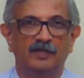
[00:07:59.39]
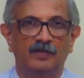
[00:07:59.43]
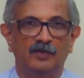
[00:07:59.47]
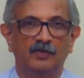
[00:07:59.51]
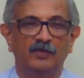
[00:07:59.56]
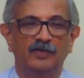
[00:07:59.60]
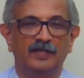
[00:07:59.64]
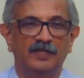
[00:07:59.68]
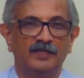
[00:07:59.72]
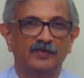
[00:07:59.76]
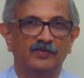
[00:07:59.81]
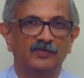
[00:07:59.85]

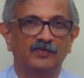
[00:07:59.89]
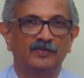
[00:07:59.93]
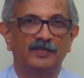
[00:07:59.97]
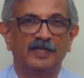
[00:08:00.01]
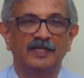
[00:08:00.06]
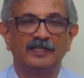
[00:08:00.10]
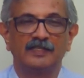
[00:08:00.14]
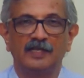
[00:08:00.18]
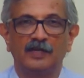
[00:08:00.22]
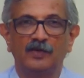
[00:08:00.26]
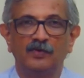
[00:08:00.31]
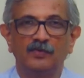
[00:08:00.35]
Okay, so
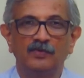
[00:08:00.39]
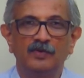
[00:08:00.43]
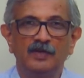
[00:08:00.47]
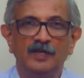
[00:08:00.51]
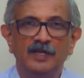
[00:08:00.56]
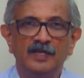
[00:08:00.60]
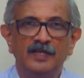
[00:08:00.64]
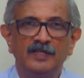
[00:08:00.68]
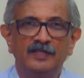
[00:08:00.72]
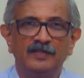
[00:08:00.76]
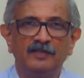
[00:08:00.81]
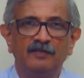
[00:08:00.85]
that's how
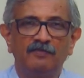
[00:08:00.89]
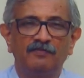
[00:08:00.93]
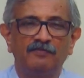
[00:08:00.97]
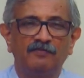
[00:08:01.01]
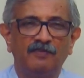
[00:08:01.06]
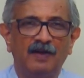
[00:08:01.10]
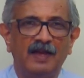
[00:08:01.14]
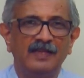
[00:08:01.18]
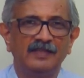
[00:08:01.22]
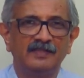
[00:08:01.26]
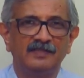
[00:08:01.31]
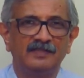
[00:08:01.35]
the
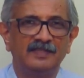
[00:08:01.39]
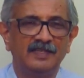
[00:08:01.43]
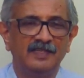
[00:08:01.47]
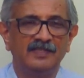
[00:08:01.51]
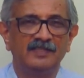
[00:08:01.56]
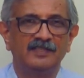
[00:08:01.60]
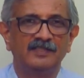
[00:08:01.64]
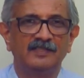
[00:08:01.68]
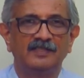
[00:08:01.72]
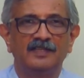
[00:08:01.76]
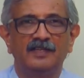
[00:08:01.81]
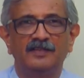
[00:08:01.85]
5
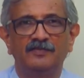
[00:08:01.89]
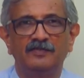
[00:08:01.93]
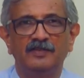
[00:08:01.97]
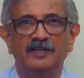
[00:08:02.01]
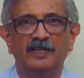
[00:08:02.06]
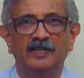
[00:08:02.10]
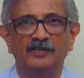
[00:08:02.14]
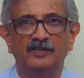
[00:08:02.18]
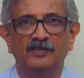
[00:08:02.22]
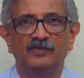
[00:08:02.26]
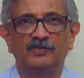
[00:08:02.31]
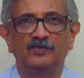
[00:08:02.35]
stages that
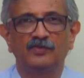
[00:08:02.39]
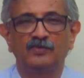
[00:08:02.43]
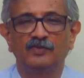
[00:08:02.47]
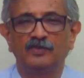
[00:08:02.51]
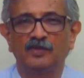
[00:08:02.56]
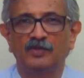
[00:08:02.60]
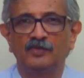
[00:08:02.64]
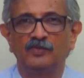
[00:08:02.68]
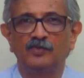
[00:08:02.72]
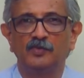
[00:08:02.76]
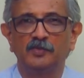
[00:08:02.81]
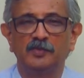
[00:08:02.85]
we understood
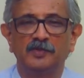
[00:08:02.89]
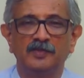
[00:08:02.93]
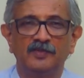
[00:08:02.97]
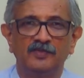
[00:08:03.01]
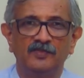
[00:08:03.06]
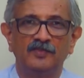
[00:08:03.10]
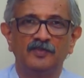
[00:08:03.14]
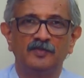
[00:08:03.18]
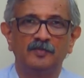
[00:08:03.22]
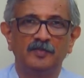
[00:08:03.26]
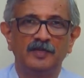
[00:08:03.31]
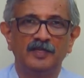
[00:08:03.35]
consumer
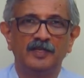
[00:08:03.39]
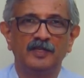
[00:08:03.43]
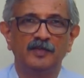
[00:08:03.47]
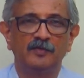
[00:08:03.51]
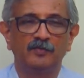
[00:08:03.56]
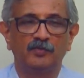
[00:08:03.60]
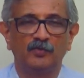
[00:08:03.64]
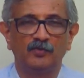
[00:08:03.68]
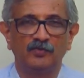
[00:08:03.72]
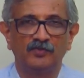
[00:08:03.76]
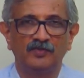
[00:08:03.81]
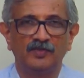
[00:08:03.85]
decision
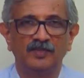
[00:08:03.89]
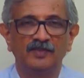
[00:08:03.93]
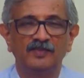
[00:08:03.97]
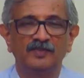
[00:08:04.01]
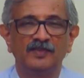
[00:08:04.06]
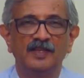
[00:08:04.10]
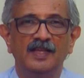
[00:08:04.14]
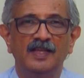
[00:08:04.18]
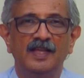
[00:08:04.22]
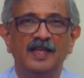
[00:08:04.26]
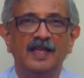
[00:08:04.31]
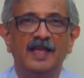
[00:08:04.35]
making process
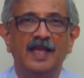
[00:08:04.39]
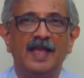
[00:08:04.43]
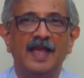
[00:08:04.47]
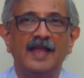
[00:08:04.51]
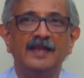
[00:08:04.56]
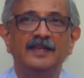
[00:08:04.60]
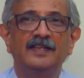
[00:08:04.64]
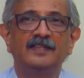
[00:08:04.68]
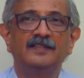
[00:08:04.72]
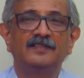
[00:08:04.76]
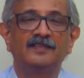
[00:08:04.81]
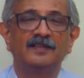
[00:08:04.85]

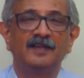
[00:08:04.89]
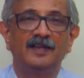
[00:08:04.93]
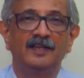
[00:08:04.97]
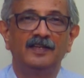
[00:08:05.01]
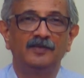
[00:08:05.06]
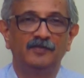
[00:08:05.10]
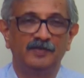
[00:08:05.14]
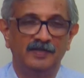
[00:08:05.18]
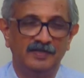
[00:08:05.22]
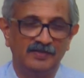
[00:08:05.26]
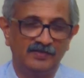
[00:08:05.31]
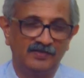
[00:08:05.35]
and its
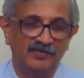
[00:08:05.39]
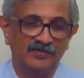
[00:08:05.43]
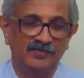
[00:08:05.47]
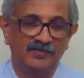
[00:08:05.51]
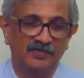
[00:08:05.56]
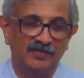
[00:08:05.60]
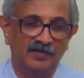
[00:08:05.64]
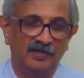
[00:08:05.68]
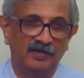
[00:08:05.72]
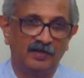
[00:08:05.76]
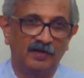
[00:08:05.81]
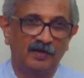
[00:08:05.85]

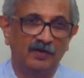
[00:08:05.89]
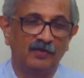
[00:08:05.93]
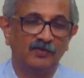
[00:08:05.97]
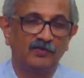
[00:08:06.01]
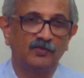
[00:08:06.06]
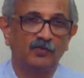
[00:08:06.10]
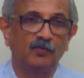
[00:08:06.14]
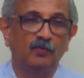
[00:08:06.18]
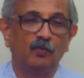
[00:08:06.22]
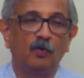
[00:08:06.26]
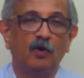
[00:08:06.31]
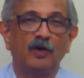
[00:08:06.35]
relevance.
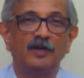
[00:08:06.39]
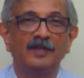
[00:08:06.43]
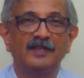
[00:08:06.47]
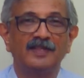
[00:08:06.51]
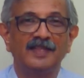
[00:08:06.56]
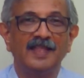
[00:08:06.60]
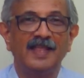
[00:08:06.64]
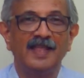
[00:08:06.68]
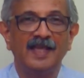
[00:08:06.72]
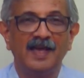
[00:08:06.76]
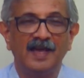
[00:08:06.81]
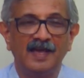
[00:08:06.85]
So what
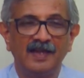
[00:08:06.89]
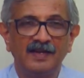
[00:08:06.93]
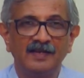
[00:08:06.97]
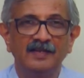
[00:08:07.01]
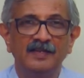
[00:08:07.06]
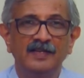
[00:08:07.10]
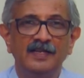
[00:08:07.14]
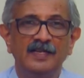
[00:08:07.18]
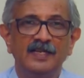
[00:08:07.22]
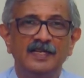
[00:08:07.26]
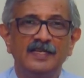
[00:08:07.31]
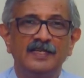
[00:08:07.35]
they are
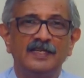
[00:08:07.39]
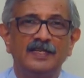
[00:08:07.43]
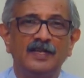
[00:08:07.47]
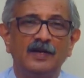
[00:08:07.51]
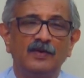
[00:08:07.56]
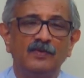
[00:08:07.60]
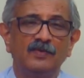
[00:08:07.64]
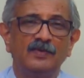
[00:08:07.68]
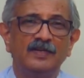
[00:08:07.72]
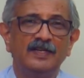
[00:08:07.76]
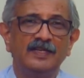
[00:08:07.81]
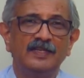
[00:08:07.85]

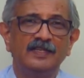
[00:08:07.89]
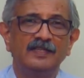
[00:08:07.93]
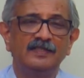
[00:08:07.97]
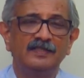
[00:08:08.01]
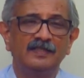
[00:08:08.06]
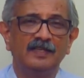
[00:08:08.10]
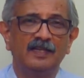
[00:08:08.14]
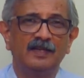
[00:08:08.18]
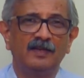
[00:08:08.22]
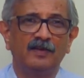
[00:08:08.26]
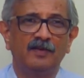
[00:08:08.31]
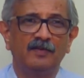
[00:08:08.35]
now, it
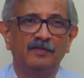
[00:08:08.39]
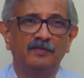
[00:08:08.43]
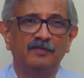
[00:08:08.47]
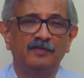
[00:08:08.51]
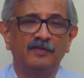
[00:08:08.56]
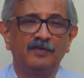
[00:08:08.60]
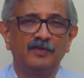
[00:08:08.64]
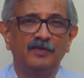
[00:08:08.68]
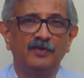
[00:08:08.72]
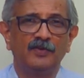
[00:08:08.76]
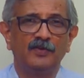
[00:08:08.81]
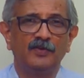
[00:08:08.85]
is
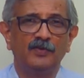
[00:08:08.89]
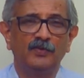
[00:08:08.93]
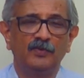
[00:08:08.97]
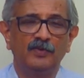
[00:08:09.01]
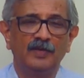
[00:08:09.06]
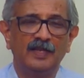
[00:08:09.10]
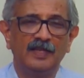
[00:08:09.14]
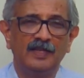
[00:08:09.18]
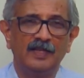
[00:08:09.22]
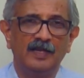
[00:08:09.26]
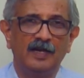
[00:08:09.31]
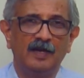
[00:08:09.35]

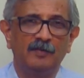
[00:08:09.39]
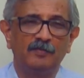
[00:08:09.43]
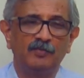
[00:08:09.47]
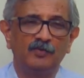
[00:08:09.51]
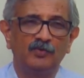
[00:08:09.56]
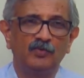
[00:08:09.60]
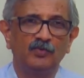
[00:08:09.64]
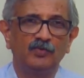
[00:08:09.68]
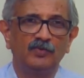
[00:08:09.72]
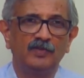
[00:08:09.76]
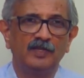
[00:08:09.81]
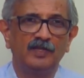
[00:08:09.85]
like
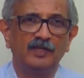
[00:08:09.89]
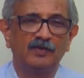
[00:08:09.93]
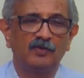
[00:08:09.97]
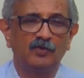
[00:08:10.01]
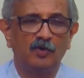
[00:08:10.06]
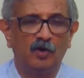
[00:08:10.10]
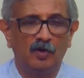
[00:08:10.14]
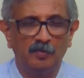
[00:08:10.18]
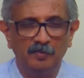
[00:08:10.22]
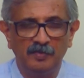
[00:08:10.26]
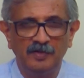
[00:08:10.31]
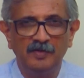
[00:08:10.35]
up to the
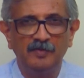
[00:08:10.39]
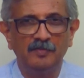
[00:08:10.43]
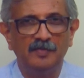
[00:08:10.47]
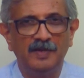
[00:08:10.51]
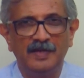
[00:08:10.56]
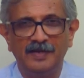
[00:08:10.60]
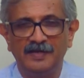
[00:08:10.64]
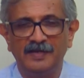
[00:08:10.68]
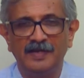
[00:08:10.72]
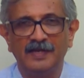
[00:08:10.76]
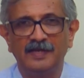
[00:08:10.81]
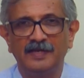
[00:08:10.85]
common
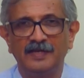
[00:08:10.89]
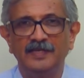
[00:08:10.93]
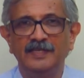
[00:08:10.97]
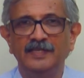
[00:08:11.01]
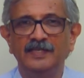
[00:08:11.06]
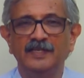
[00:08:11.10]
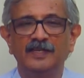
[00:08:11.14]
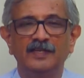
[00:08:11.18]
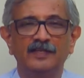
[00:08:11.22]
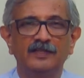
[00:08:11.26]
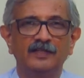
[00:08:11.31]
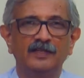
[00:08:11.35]
man, and
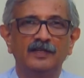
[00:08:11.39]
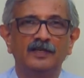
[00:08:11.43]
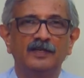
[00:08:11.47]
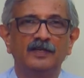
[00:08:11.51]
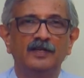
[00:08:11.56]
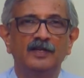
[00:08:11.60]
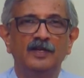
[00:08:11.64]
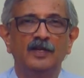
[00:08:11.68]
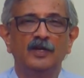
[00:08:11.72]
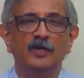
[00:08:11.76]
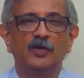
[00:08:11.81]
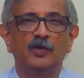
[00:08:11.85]
here
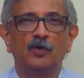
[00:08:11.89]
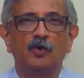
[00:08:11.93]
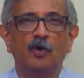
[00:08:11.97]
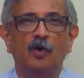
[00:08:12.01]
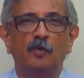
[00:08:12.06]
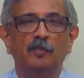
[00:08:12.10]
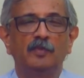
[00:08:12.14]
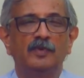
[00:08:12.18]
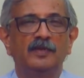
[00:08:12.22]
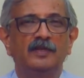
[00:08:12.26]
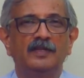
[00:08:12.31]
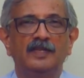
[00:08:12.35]
the
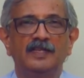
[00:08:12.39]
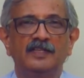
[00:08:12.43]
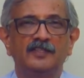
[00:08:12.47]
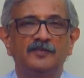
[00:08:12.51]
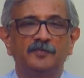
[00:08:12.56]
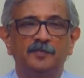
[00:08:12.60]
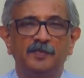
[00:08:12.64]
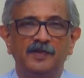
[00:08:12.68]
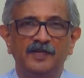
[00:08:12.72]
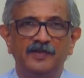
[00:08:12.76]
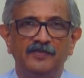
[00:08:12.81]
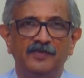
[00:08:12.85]

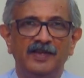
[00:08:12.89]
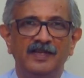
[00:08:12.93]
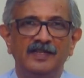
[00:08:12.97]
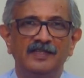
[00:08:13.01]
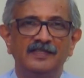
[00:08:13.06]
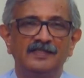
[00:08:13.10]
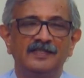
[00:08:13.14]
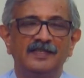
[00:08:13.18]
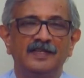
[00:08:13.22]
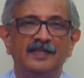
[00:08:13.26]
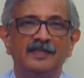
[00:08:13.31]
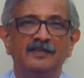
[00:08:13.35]
commonness
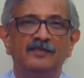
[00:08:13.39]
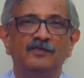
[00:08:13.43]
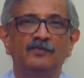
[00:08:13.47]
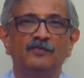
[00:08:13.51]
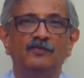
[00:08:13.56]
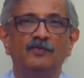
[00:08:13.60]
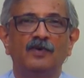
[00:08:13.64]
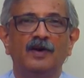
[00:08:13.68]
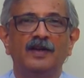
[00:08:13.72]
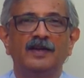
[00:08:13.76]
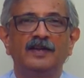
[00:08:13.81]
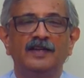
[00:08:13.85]
prevails, and
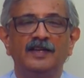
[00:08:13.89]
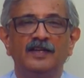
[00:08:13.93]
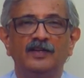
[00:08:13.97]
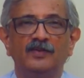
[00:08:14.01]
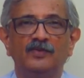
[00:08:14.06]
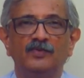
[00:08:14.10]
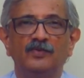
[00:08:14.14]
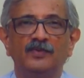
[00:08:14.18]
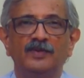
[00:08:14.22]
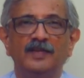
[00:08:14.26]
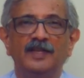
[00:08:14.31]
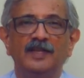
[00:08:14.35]
one
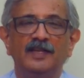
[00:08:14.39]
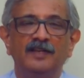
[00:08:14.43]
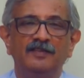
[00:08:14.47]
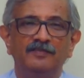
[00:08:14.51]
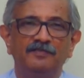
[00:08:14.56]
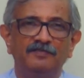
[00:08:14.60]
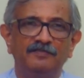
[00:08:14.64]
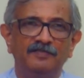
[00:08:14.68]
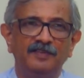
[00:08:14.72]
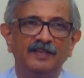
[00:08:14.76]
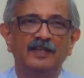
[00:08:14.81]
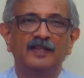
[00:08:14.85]
need to really
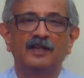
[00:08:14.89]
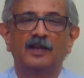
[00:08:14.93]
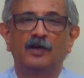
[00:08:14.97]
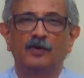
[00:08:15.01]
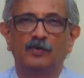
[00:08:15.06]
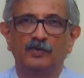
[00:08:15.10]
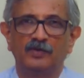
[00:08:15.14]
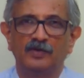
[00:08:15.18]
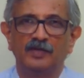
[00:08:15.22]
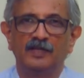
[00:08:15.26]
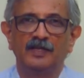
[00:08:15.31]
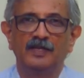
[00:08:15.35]
figure
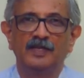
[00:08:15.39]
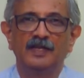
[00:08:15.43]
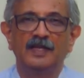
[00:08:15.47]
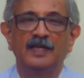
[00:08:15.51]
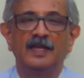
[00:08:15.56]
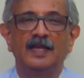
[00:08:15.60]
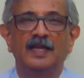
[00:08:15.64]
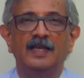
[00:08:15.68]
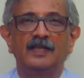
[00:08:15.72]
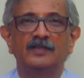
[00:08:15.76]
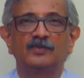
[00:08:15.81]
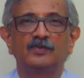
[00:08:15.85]
out
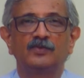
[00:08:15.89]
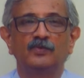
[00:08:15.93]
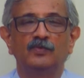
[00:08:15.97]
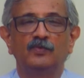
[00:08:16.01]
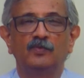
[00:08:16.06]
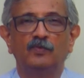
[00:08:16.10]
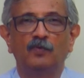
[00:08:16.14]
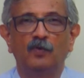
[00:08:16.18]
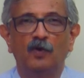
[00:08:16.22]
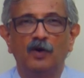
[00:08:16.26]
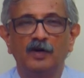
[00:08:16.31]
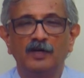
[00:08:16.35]
as to
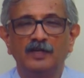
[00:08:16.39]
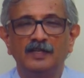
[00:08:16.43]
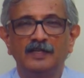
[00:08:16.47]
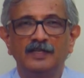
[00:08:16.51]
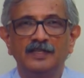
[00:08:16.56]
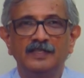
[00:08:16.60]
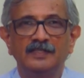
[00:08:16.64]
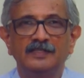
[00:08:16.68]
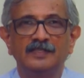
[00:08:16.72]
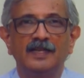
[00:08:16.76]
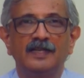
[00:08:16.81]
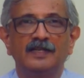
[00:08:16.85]
what
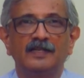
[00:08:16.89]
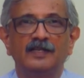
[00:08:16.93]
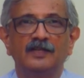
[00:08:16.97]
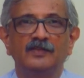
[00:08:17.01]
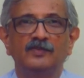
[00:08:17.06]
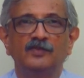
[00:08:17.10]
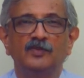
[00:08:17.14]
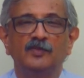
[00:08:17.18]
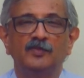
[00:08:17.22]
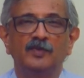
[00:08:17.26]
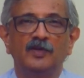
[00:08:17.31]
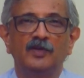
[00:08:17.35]
is that
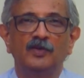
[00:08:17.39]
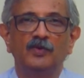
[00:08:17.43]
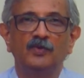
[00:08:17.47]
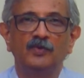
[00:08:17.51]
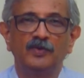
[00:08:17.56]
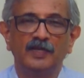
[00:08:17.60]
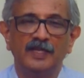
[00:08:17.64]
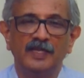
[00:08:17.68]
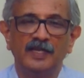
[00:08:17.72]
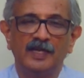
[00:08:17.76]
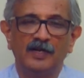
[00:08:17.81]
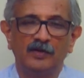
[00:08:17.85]
consumer
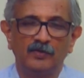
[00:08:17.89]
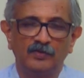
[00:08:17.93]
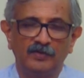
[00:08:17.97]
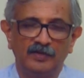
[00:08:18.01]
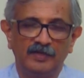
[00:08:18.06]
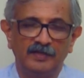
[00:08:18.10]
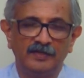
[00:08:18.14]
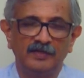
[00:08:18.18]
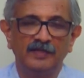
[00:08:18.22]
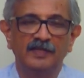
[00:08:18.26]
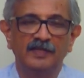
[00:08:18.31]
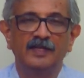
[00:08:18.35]
looking out
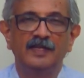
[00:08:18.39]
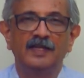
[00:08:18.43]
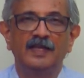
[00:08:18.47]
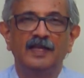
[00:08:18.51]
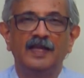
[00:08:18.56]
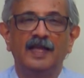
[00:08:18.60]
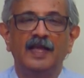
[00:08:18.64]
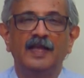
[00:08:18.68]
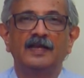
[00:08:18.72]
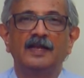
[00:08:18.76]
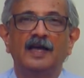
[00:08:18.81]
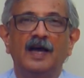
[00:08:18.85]
at
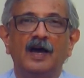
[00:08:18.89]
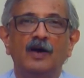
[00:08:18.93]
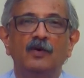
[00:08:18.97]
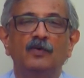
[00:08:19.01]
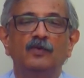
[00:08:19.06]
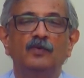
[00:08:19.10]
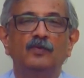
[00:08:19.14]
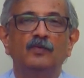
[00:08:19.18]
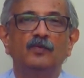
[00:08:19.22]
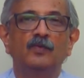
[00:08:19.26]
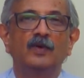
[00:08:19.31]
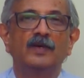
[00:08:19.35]
and
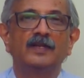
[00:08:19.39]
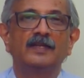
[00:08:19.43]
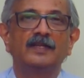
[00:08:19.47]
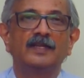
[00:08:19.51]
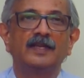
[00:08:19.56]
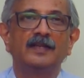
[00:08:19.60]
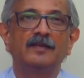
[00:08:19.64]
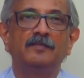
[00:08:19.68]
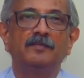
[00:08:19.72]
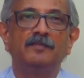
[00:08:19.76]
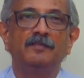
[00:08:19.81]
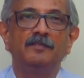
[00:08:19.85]
how one
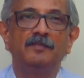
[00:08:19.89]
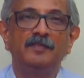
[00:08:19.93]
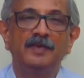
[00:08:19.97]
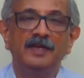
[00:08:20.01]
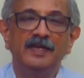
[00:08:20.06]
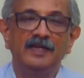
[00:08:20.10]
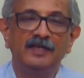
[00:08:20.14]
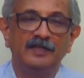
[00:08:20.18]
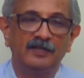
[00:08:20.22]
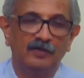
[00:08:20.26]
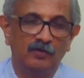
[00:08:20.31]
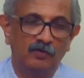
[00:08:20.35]
can
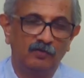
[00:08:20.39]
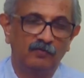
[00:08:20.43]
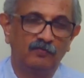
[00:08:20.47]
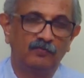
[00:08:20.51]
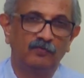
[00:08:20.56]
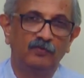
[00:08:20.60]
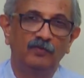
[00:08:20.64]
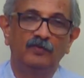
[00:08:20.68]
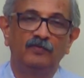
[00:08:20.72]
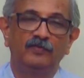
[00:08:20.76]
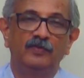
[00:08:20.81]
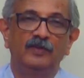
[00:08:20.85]
meet or
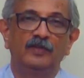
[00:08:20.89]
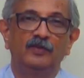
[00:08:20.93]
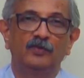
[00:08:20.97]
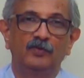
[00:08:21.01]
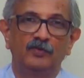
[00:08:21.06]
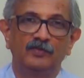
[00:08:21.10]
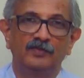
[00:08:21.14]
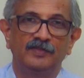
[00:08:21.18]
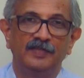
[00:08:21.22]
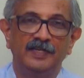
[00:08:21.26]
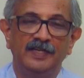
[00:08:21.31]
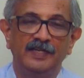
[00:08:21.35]
fulfill
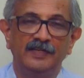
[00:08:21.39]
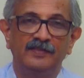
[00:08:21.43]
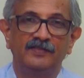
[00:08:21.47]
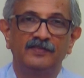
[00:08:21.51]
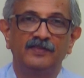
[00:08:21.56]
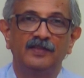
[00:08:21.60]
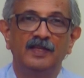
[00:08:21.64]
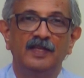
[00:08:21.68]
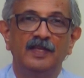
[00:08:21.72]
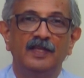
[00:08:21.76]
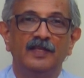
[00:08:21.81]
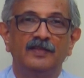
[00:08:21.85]
those needs.